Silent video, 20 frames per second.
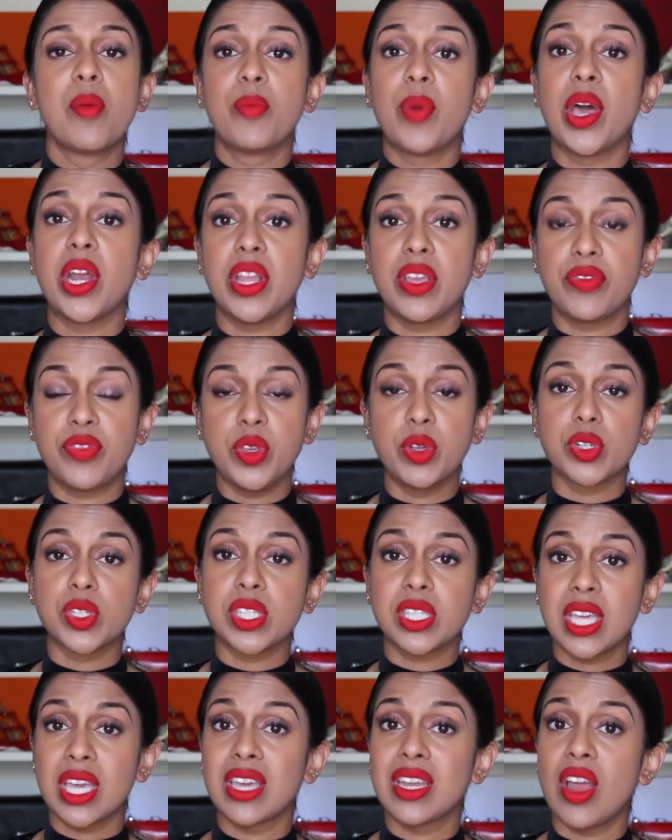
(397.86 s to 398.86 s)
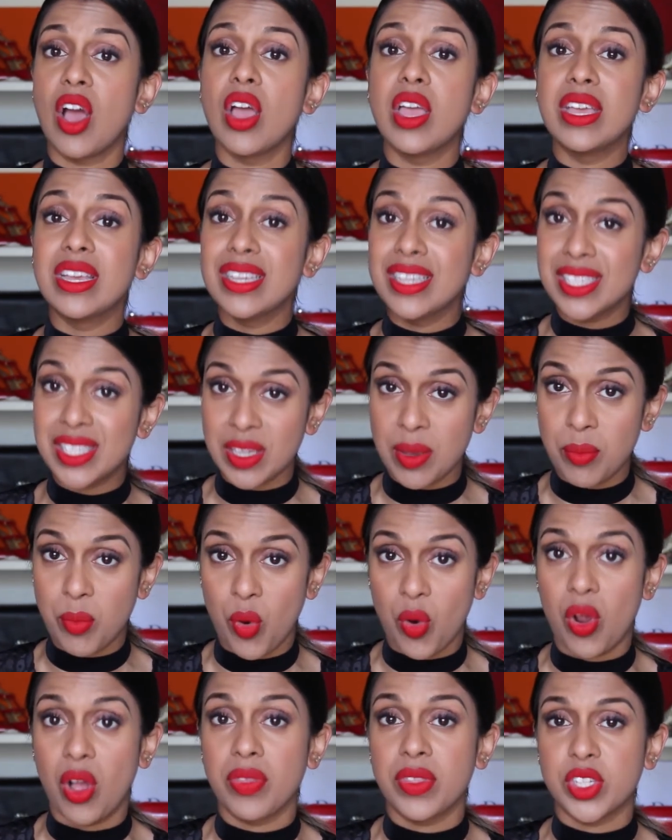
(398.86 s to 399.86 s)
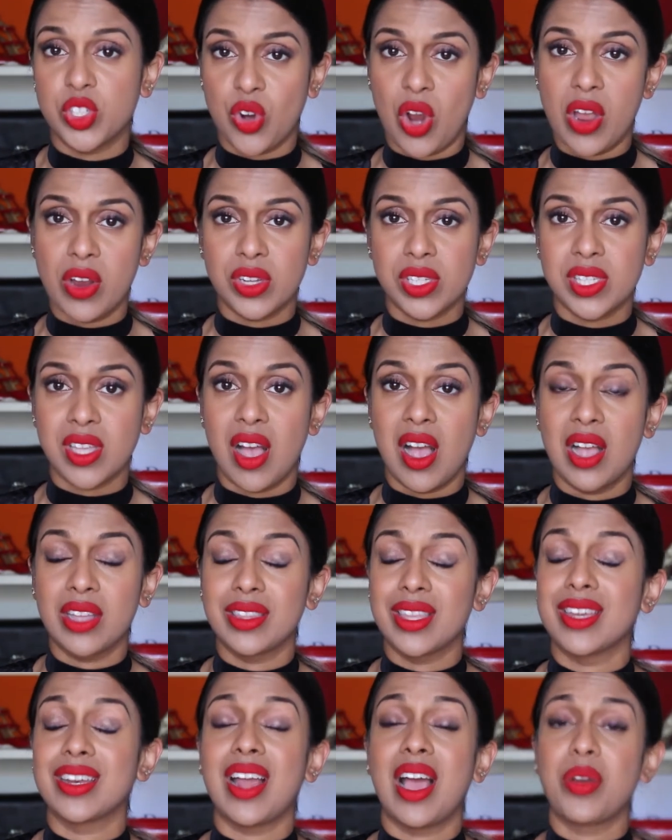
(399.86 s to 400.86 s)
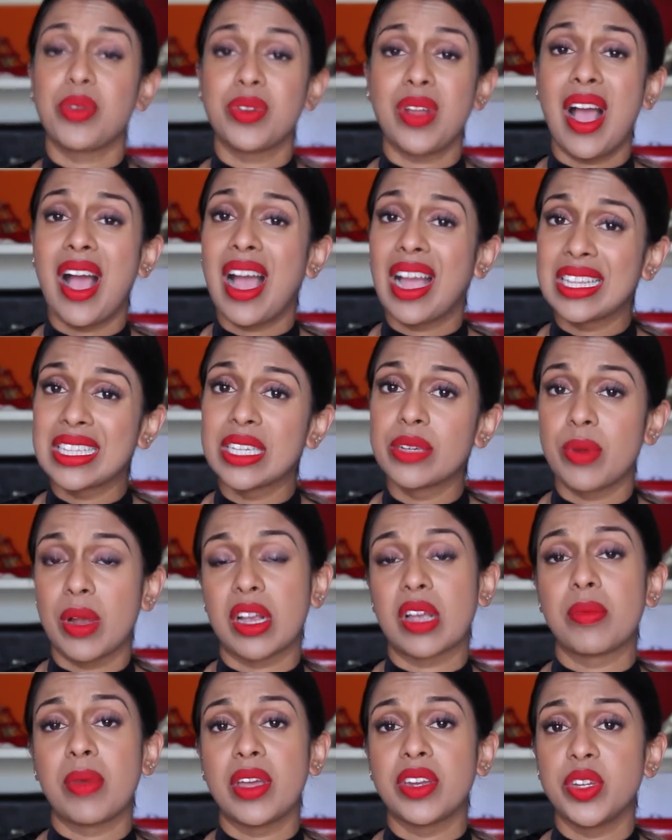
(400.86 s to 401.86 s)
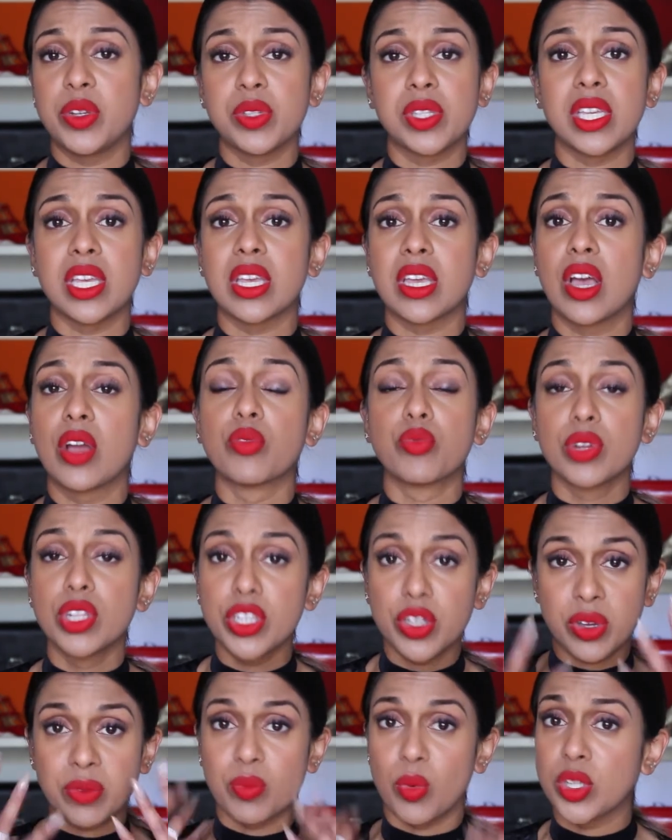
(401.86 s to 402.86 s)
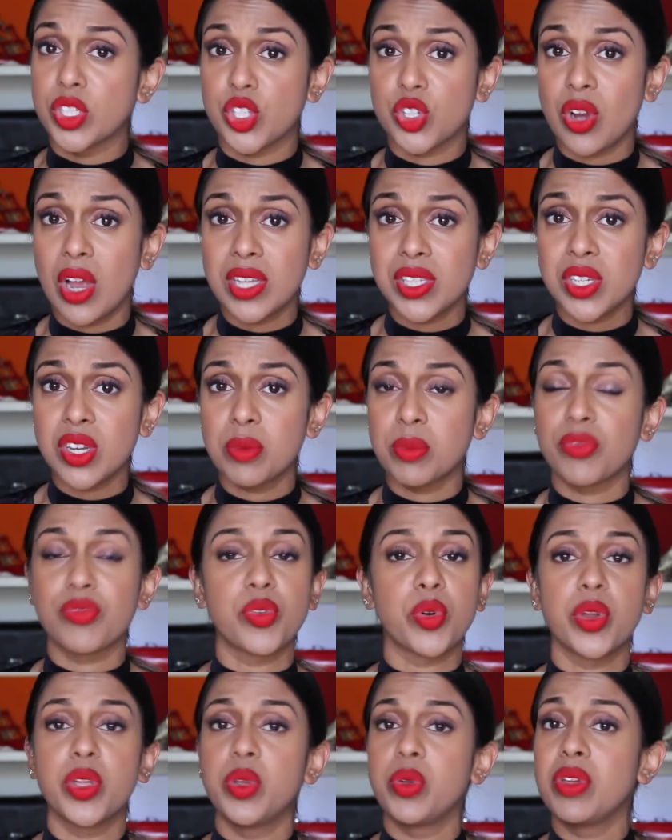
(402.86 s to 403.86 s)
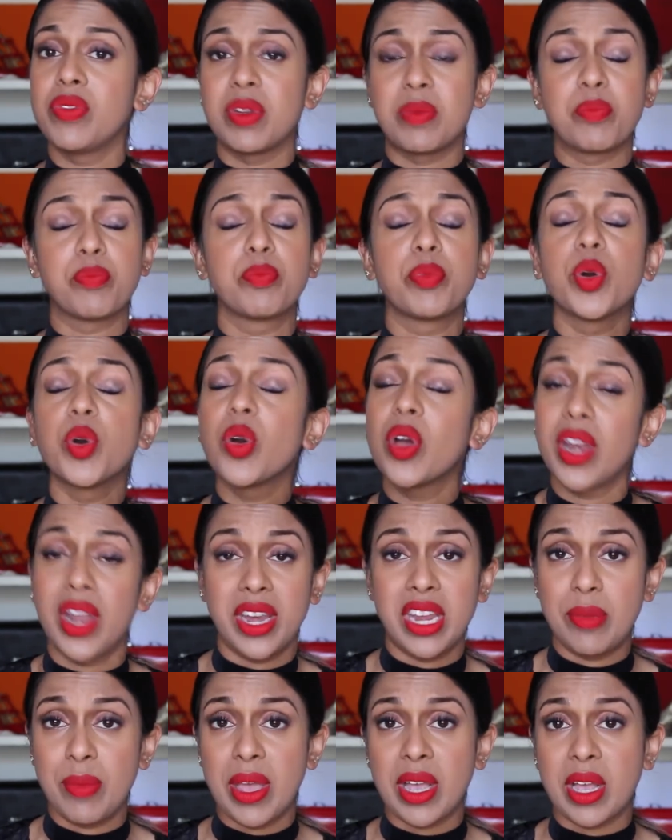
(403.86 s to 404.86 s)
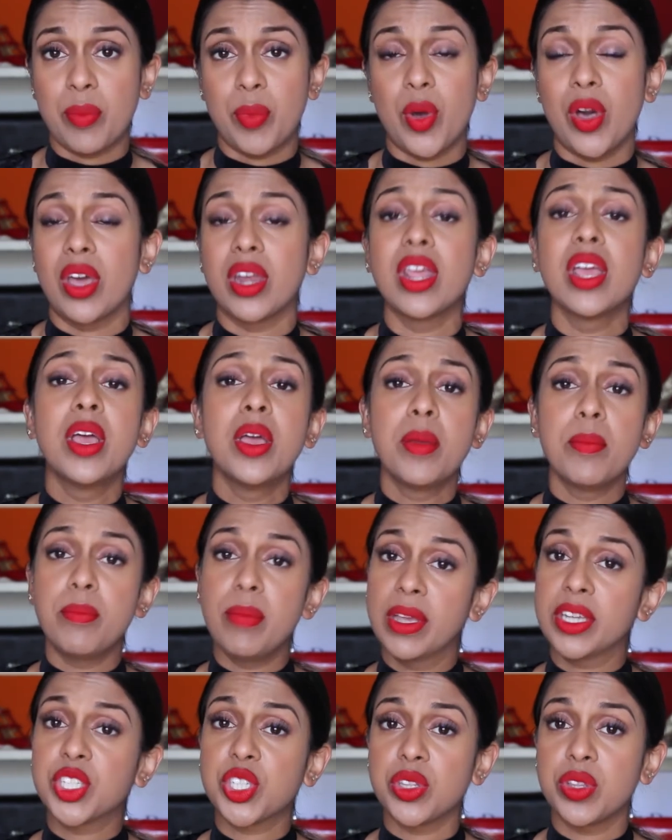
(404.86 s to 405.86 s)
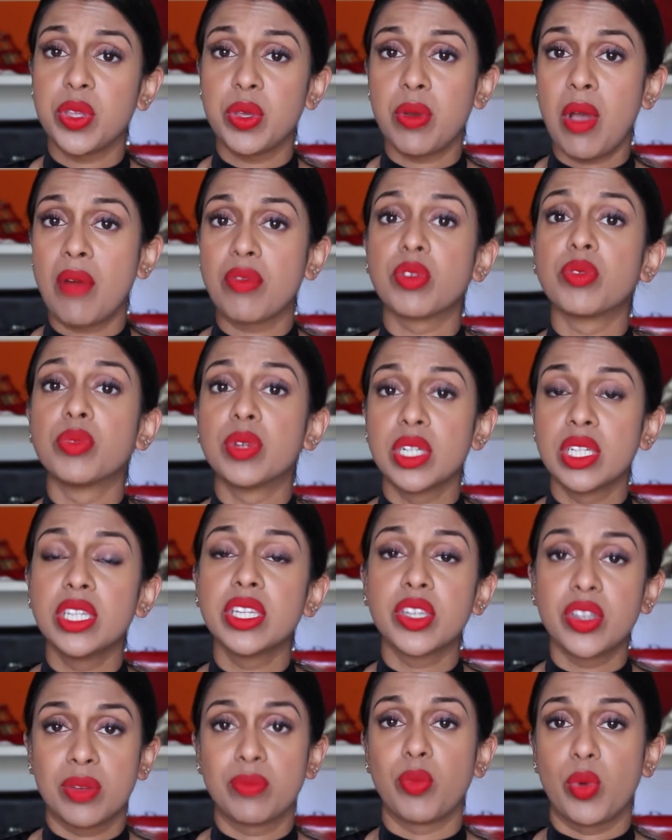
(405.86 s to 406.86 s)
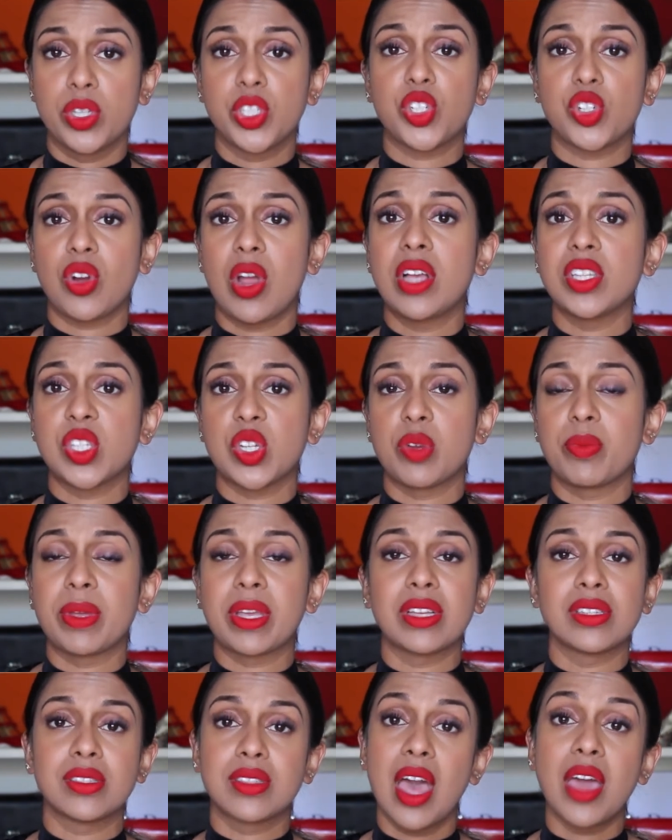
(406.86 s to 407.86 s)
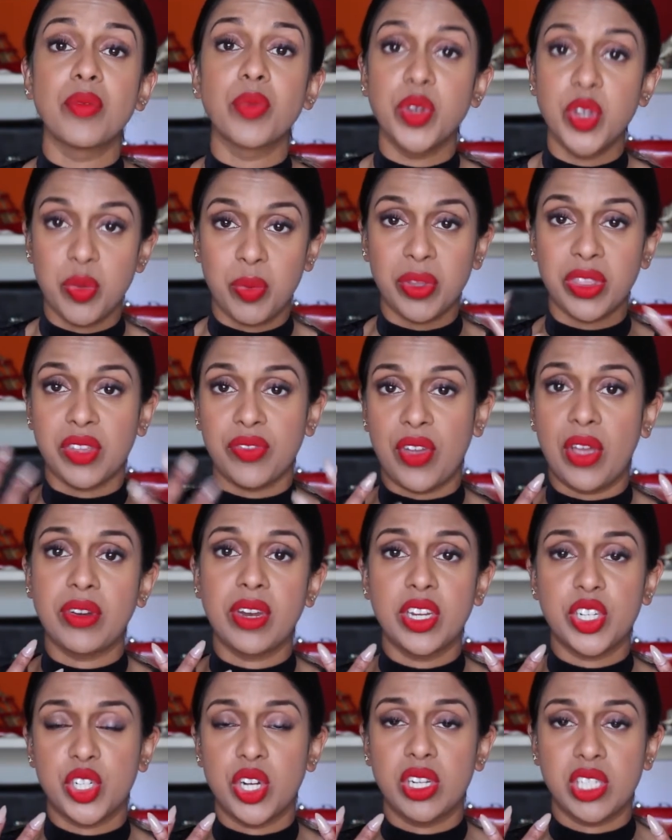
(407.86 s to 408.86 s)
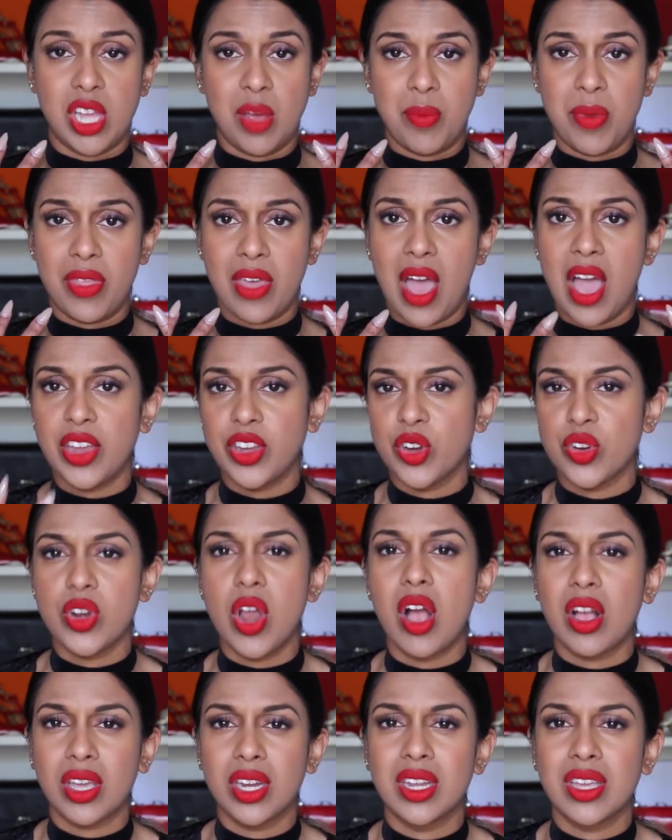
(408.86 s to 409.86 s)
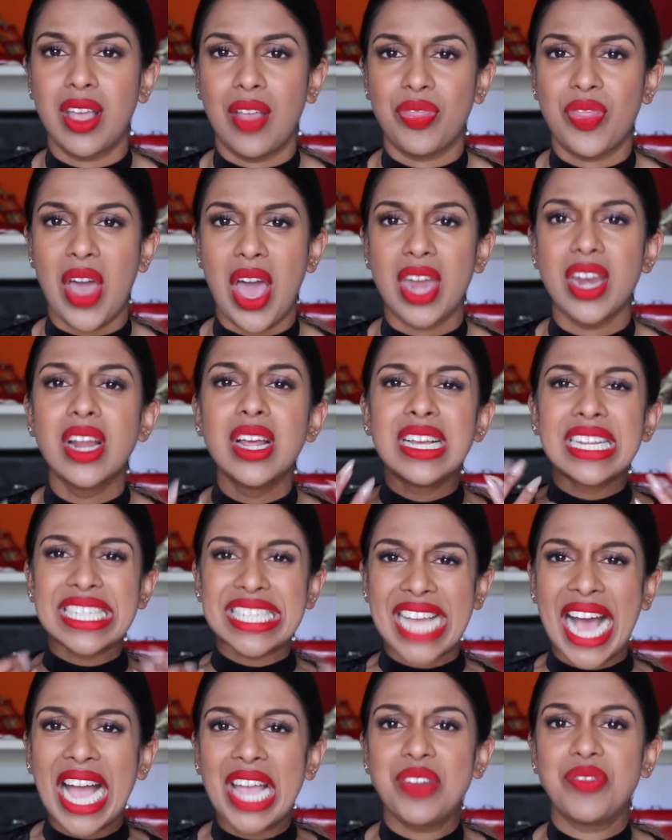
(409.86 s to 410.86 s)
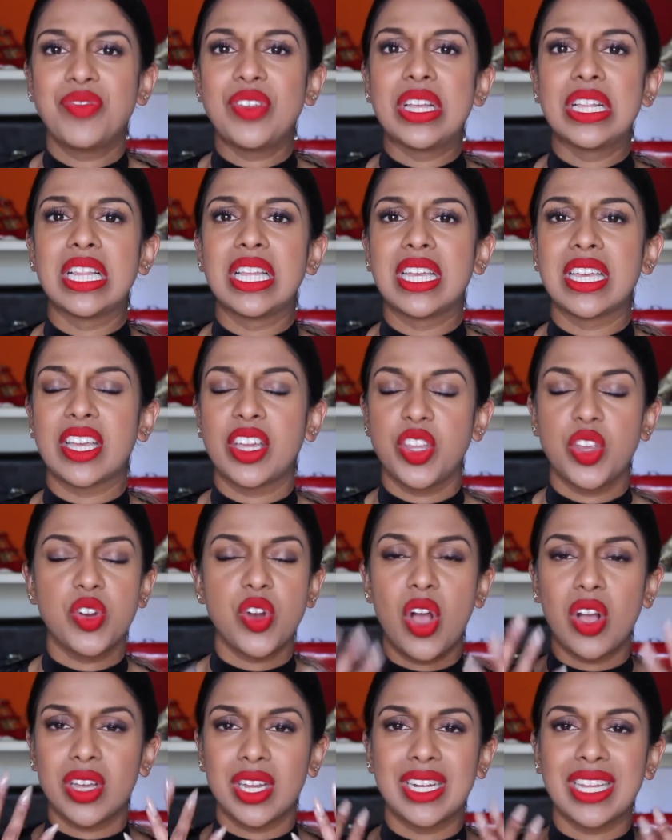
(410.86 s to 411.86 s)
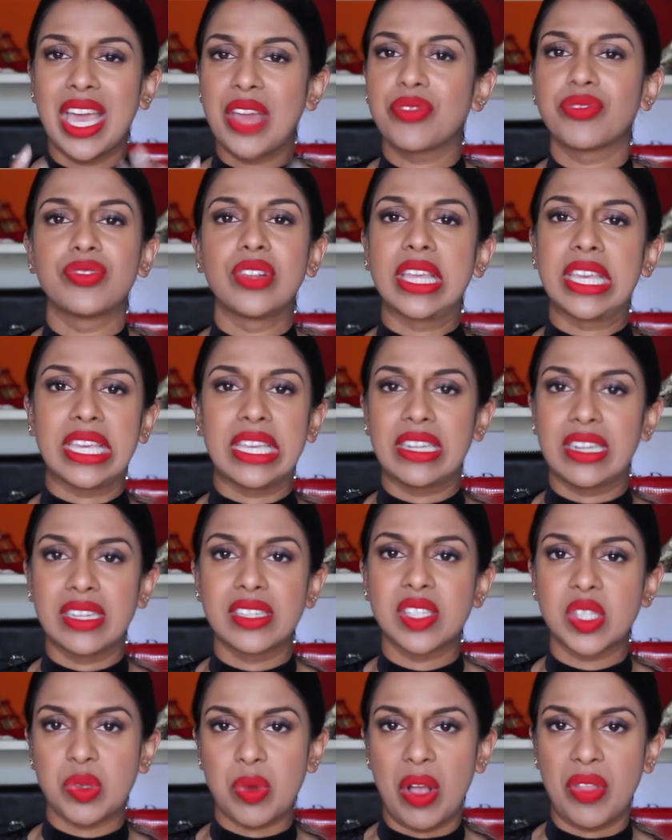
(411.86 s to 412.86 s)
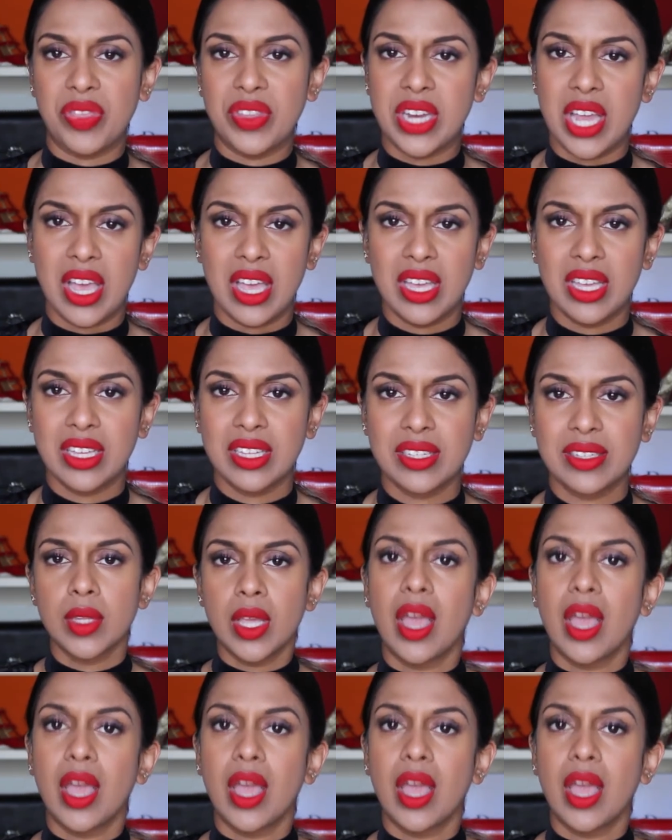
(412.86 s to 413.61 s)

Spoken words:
But if your skin is more on the drier side, then I would highly recommend using a really good moisturizer before you even put any makeup on. Make sure that you have a really good moisturizer, because then when you put the foundation on top of that, you're not going to get that tight feeling and you're not going to get flakiness throughout the day.